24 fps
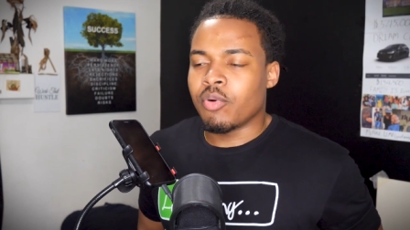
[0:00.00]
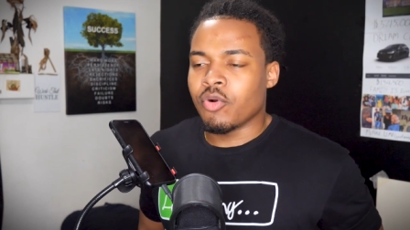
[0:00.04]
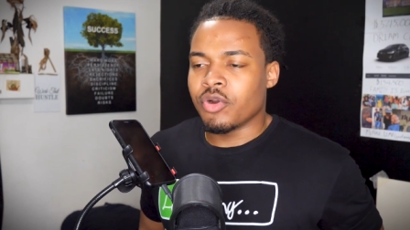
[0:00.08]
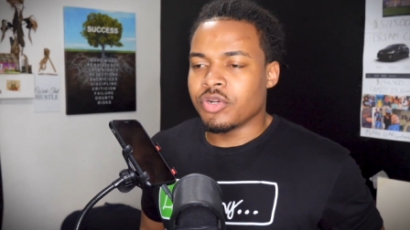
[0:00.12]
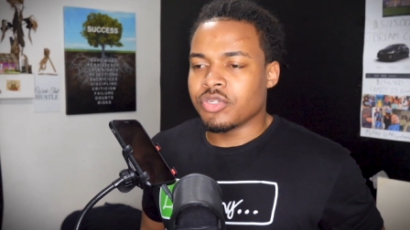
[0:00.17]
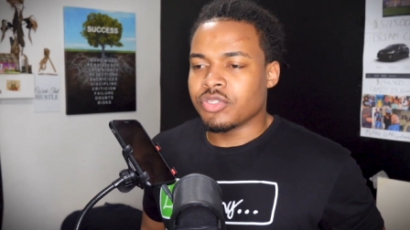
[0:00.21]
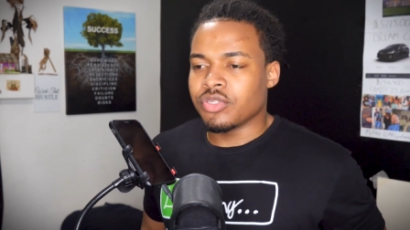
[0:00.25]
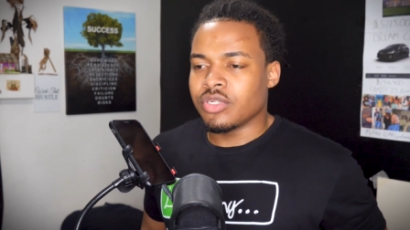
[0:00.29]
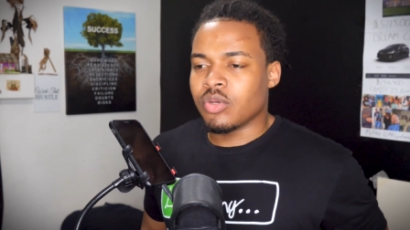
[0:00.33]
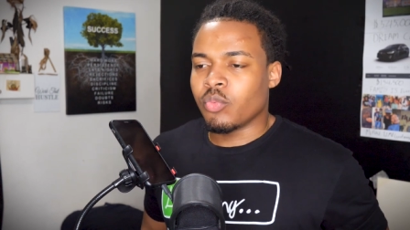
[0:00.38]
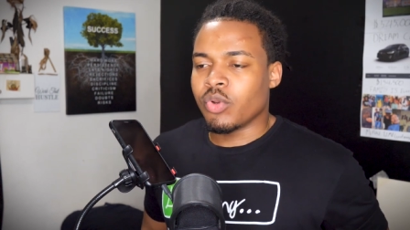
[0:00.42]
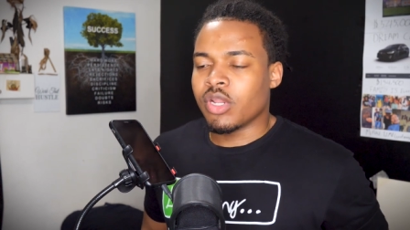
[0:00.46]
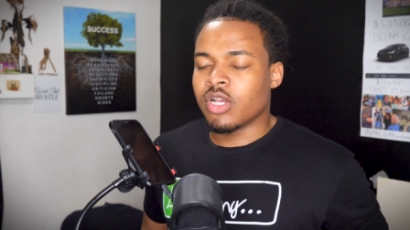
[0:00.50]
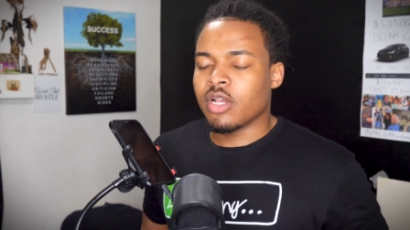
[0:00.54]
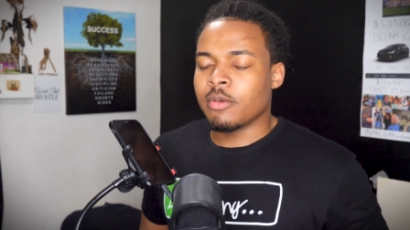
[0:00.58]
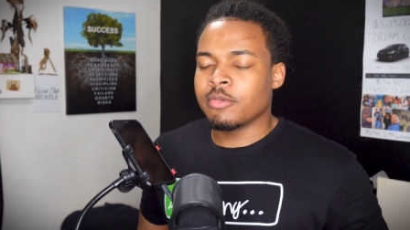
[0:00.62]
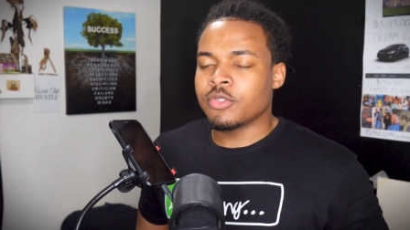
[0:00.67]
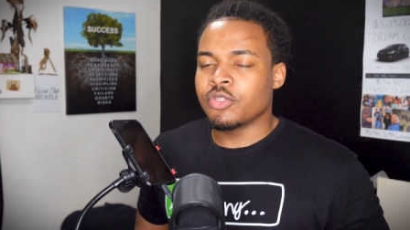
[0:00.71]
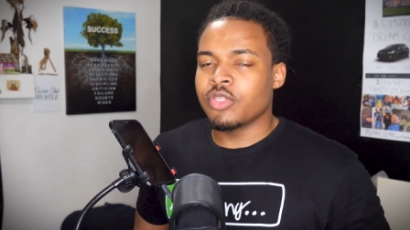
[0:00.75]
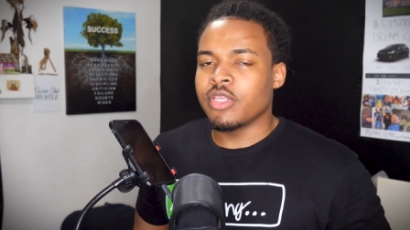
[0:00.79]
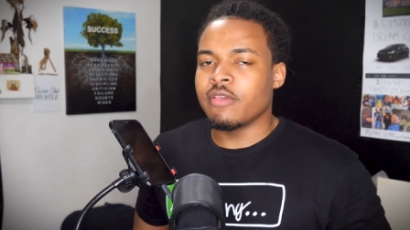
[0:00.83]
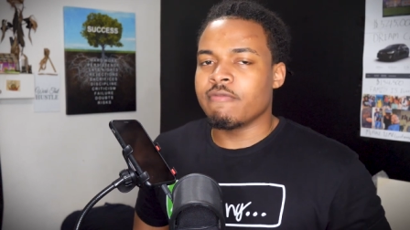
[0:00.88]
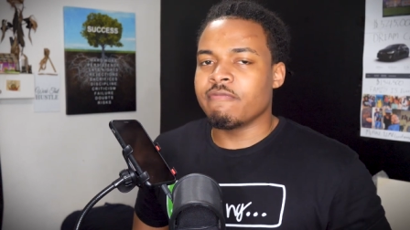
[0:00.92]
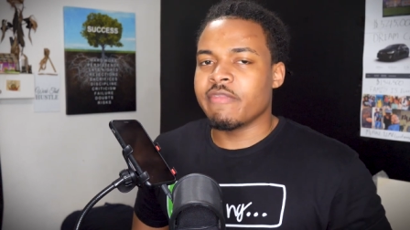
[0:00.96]
portion. And when it
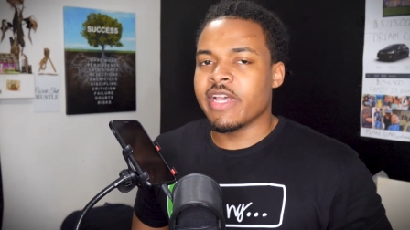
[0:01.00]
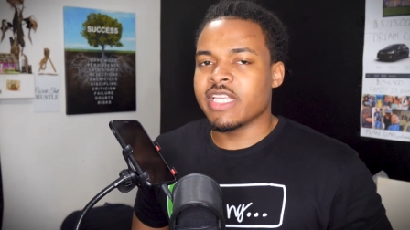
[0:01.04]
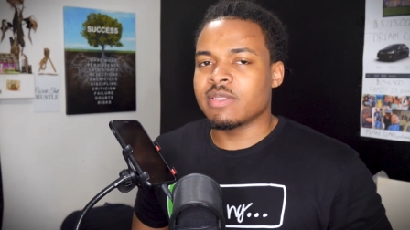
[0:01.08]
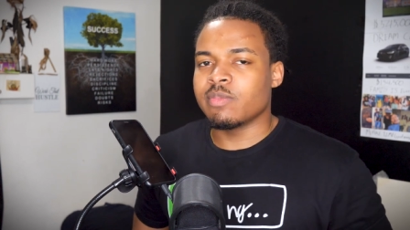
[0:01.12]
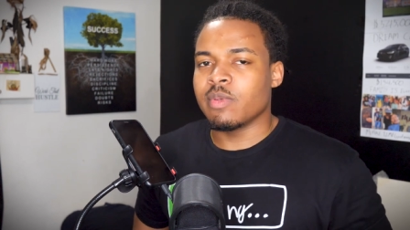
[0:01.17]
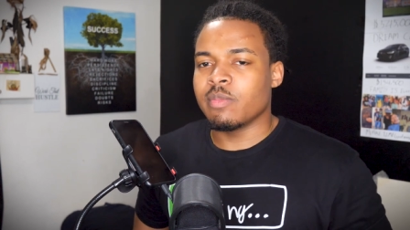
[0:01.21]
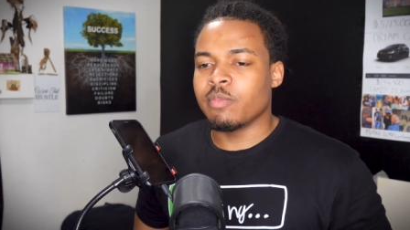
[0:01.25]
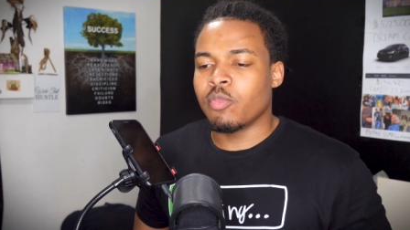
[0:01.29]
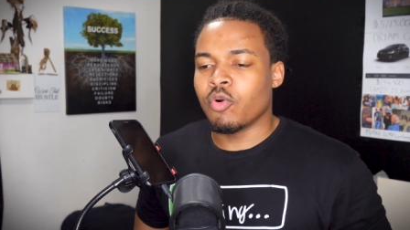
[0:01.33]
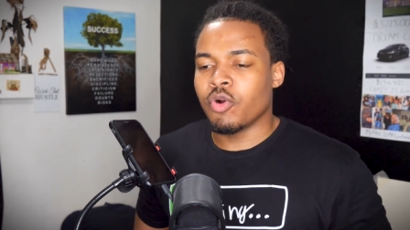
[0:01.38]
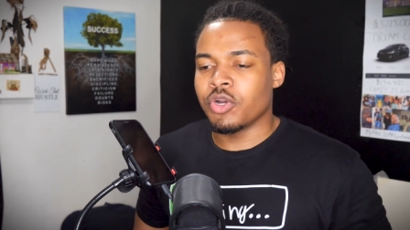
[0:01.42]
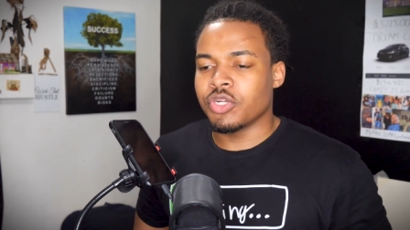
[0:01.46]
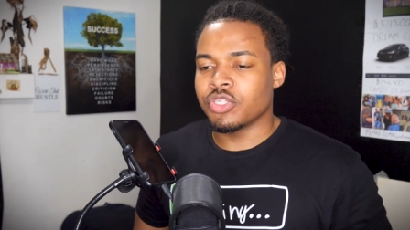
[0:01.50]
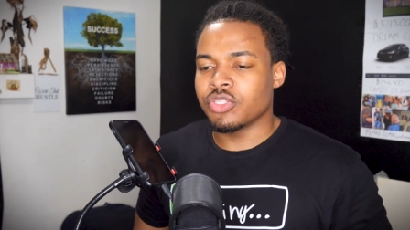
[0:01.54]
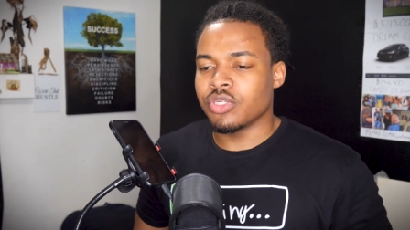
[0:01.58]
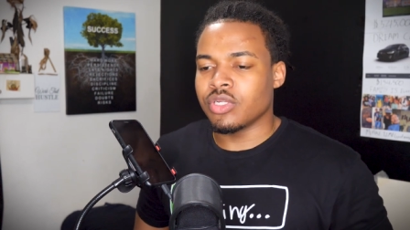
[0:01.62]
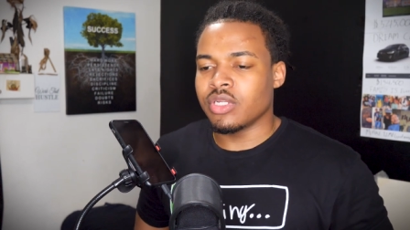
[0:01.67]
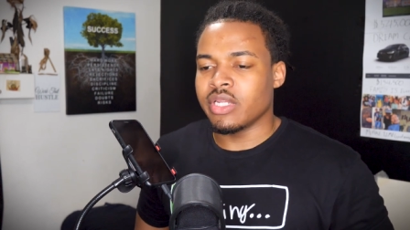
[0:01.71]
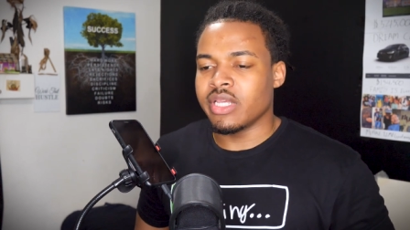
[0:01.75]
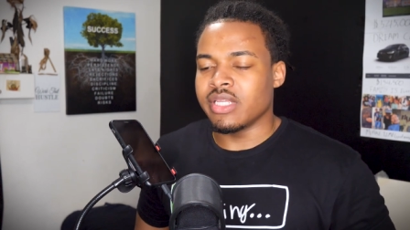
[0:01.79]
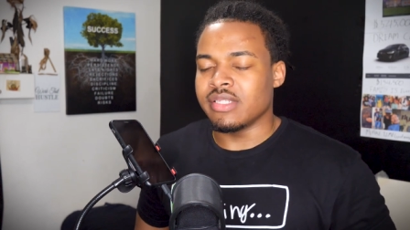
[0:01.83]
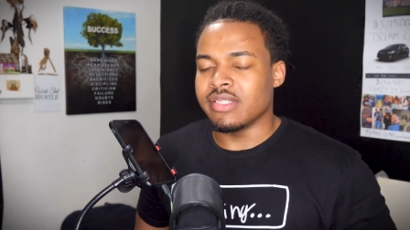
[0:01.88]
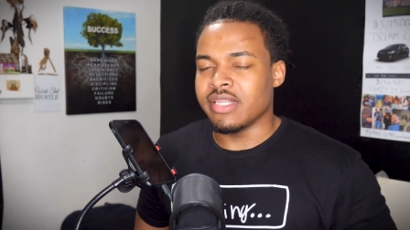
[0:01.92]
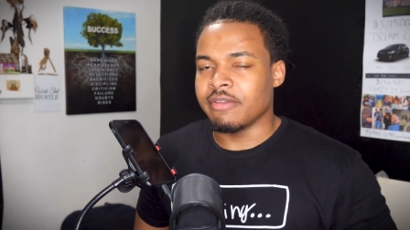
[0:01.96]
comes to the investment
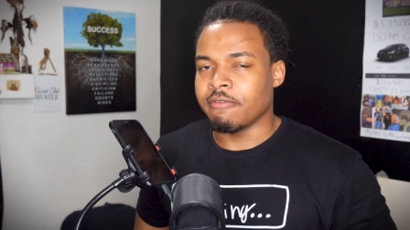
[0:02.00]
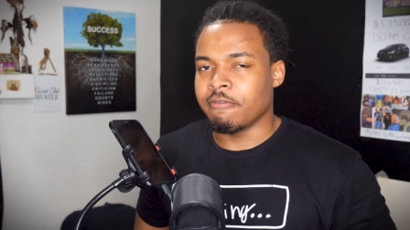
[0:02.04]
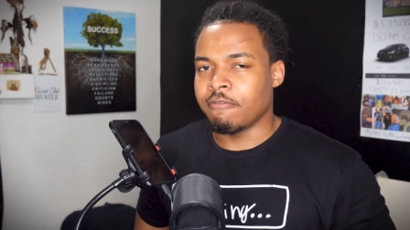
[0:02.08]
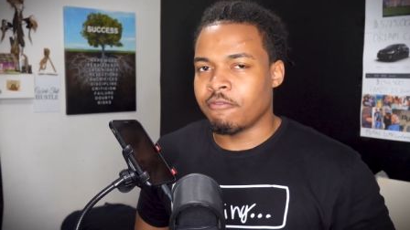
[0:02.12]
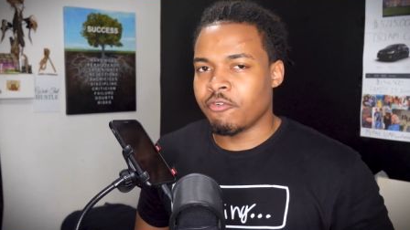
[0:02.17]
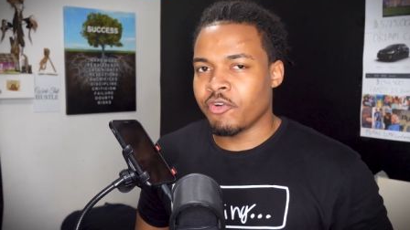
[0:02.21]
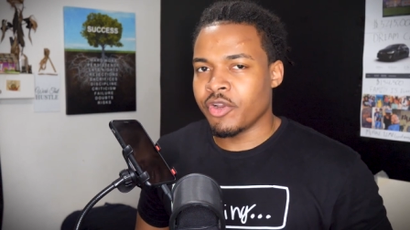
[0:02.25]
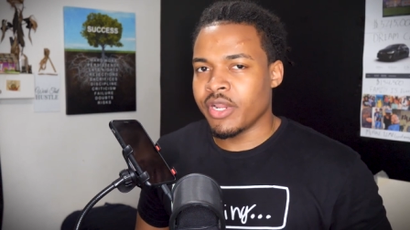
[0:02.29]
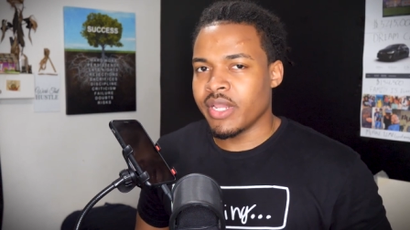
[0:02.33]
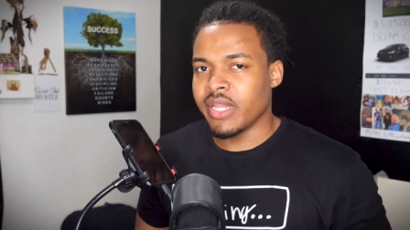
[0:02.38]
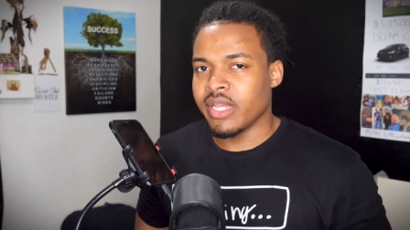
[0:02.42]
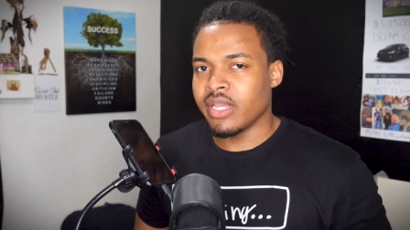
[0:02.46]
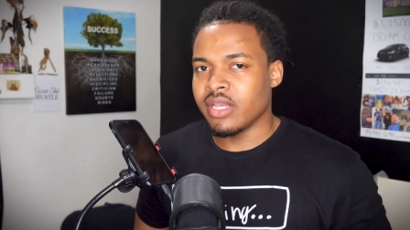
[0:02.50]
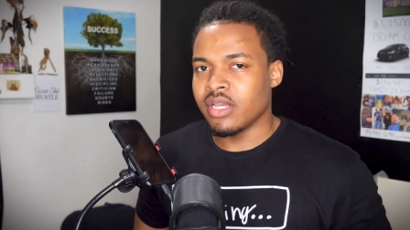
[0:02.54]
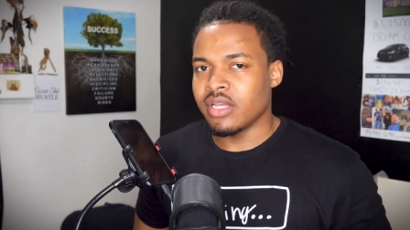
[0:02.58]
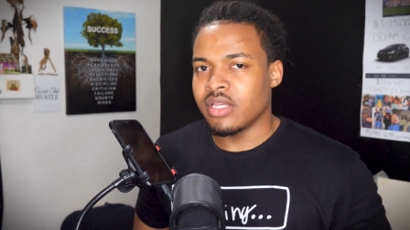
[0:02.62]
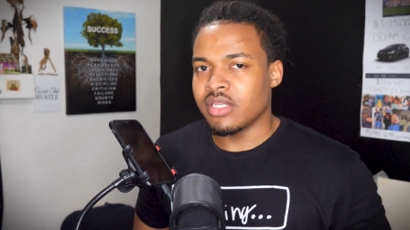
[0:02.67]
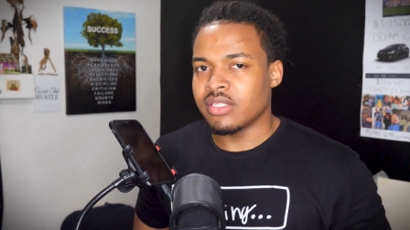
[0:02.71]
portion, is it free?